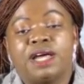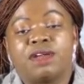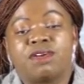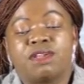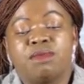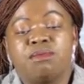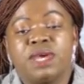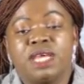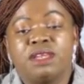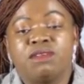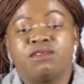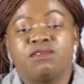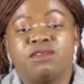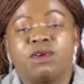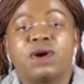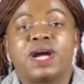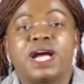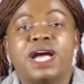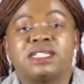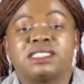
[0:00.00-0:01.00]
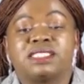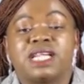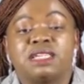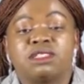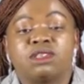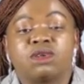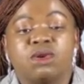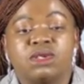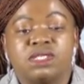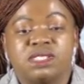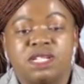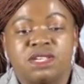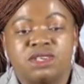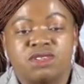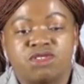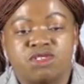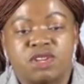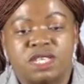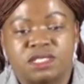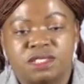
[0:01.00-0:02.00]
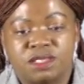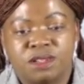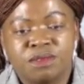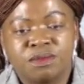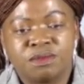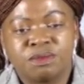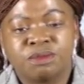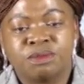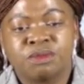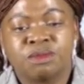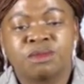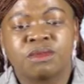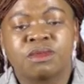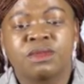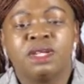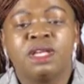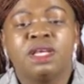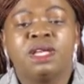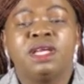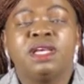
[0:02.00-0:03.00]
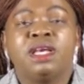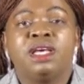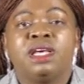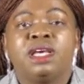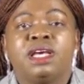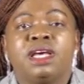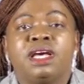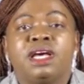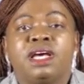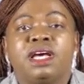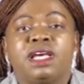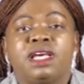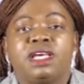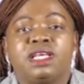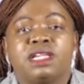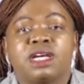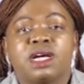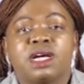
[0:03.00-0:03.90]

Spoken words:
remain focused and concentrate. In